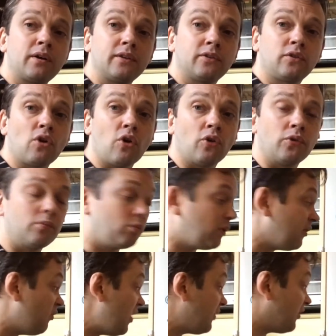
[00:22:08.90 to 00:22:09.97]
is gone.
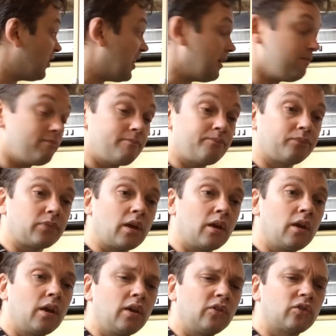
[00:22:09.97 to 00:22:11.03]
We've written it.
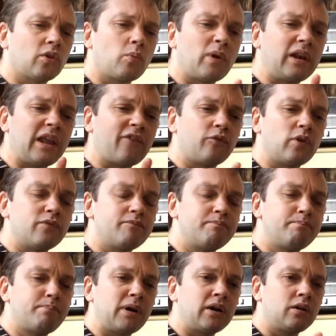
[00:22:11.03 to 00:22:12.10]
So we're left with
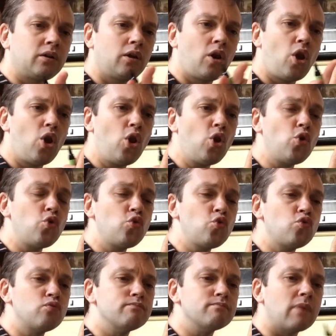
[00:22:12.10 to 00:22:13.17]

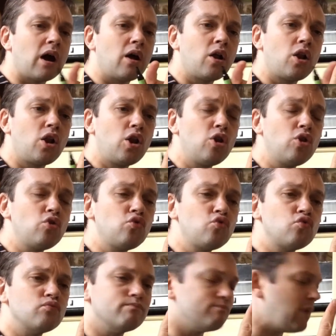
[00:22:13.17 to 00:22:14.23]
loom,
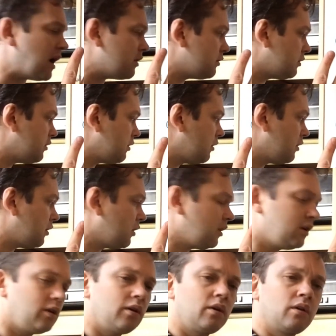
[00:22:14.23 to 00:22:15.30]
loom.
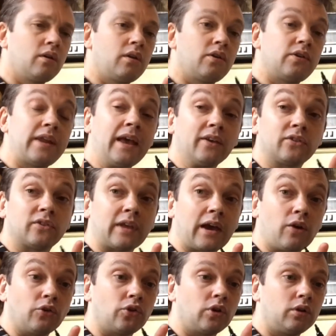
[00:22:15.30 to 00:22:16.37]
Next
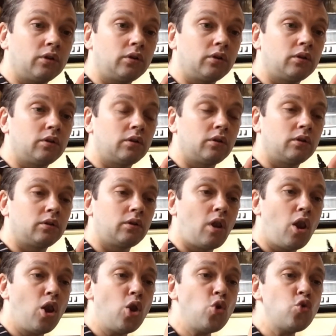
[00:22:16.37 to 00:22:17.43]
sound,
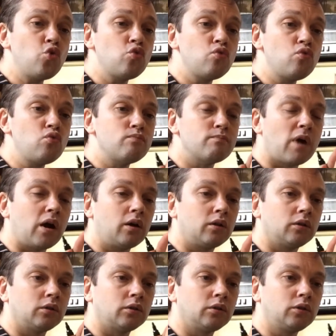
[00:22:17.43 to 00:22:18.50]
loom,
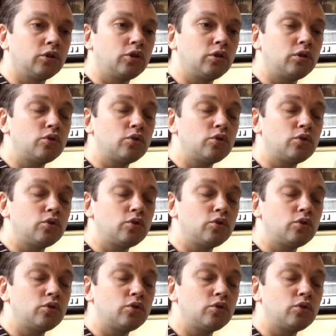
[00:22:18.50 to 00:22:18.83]
ul,